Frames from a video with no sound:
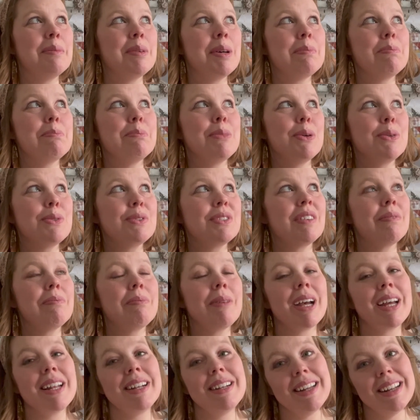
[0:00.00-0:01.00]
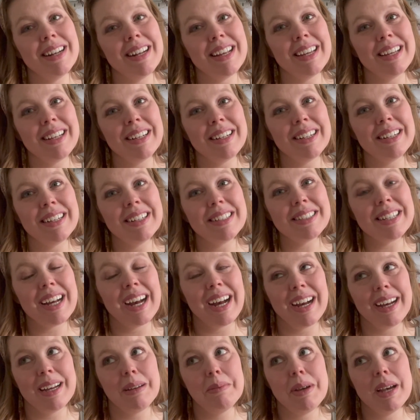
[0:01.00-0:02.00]
most of my knitting
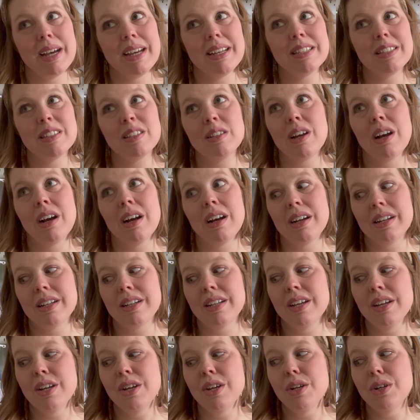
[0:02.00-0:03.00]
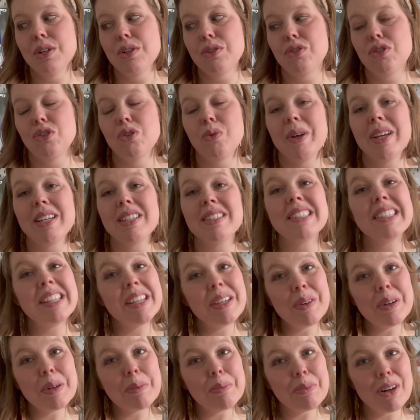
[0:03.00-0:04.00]
time has gone to a
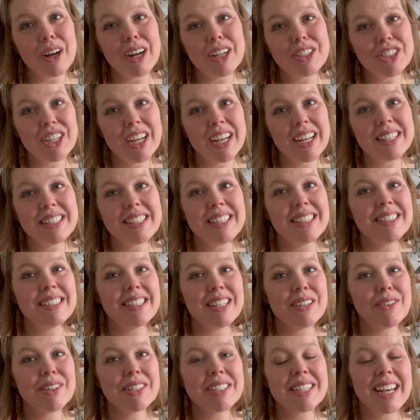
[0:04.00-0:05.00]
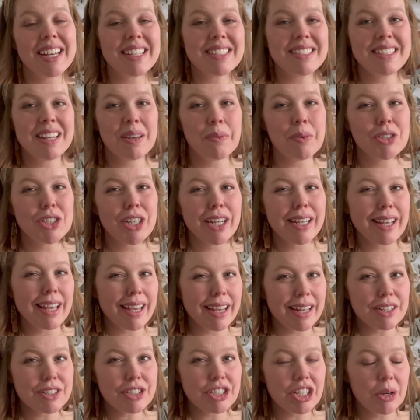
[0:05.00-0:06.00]
secret project, a secret test knit, which I
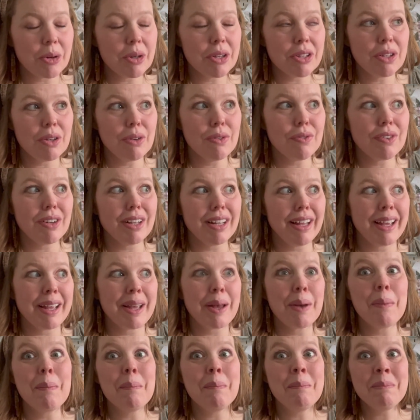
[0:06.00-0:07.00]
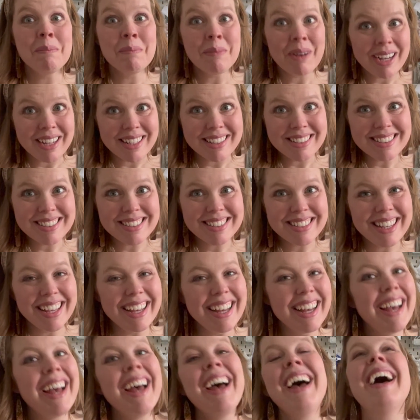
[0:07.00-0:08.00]
can't share with you for like months.
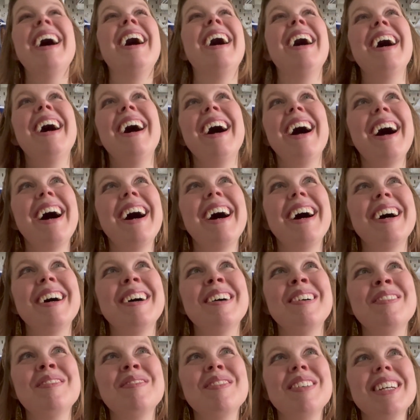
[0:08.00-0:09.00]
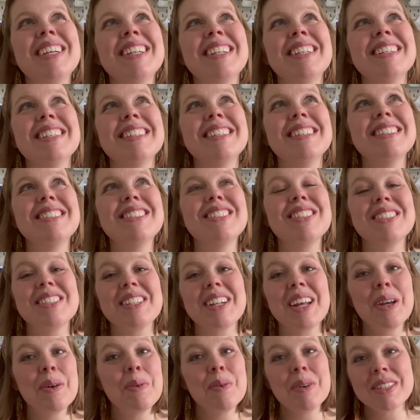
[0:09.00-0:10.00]
It is just
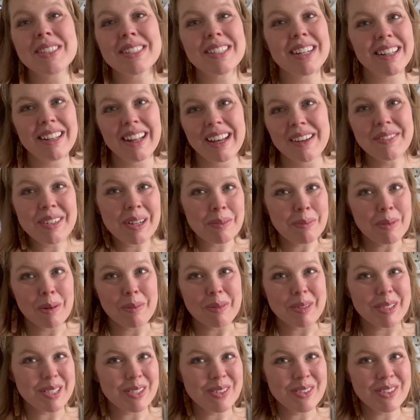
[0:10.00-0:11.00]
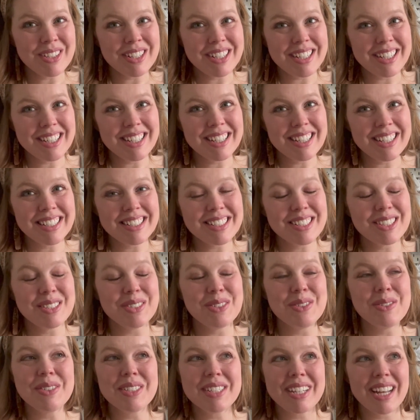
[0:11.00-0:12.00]
a once in a lifetime opportunity
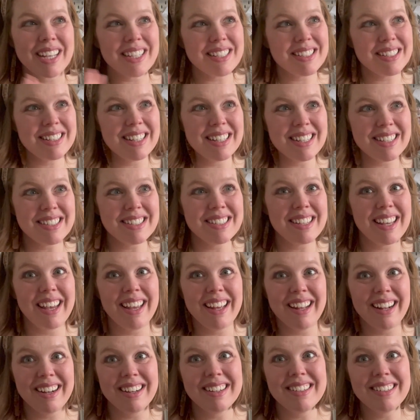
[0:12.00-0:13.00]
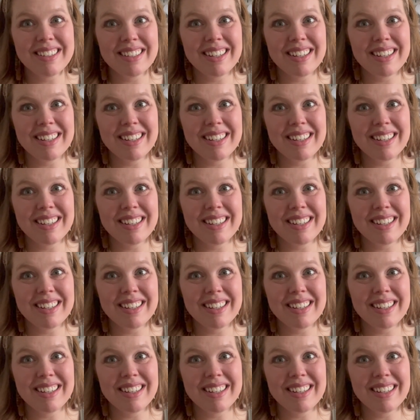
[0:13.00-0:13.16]
to test this, and